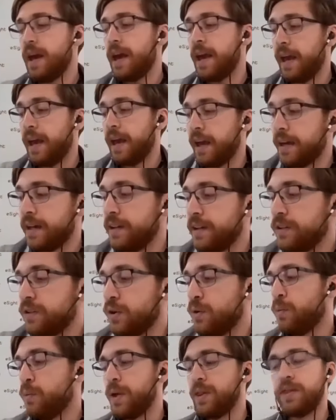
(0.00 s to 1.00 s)
And
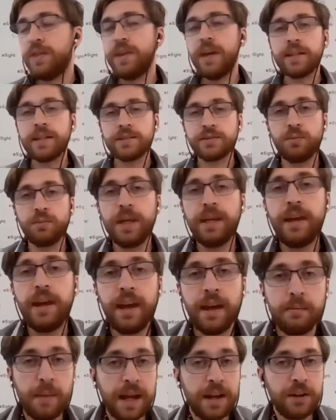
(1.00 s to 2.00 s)
with this, we
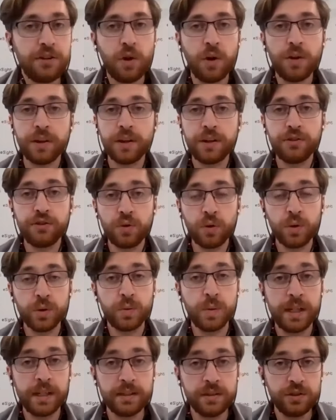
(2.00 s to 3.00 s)
can manage all the
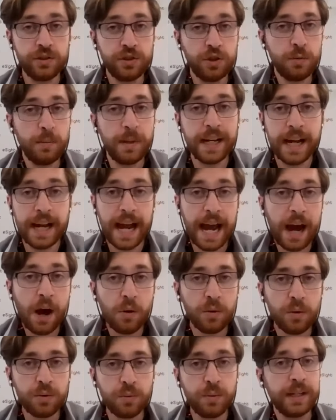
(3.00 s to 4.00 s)
controls. We can zoom in and
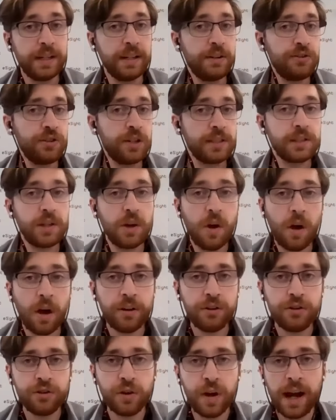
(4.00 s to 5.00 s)
out. We can adjust
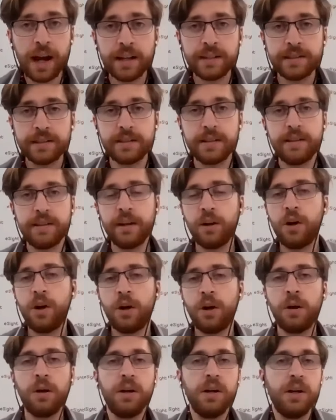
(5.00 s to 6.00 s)
contrast. There
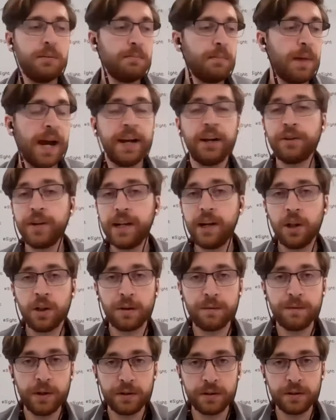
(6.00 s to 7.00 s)
are binary
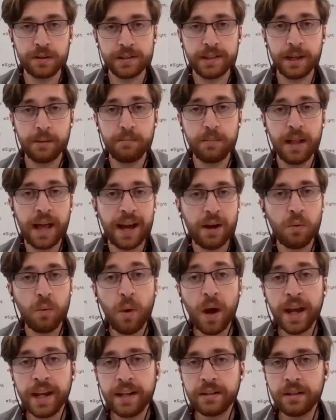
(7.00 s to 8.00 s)
color filters like black,
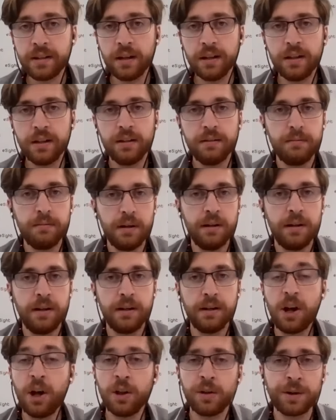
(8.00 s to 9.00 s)
white,
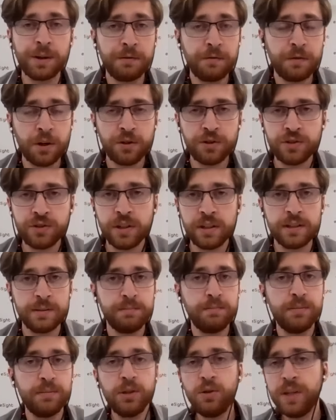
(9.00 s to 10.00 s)
color
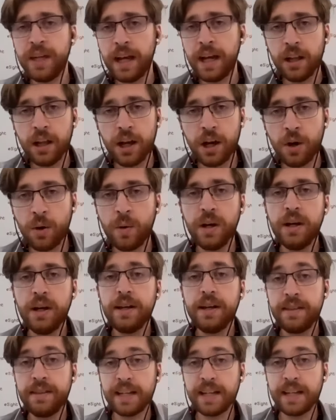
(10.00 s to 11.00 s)
inversions, blue, yellow,
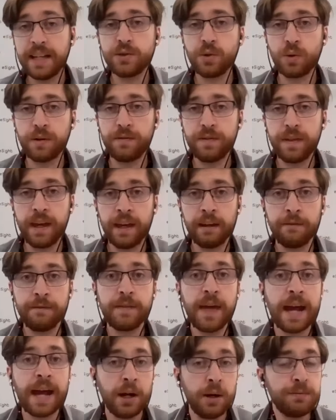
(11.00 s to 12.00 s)
that sort of thing.
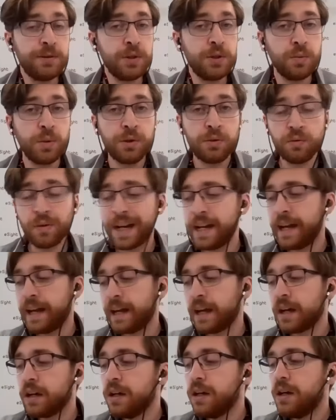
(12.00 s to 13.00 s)
If that helps you with
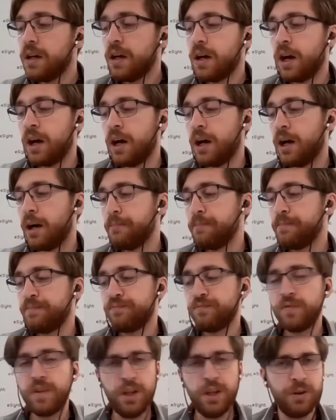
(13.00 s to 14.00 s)
rating,
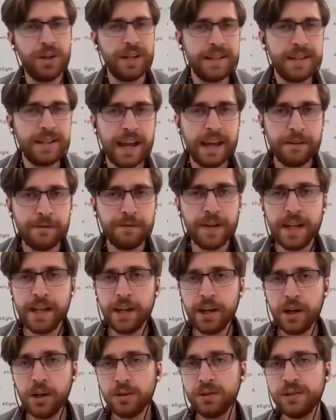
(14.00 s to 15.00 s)
you can take
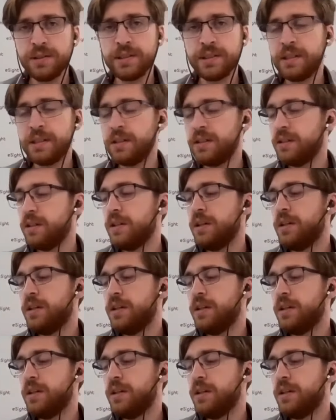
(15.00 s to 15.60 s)
videos and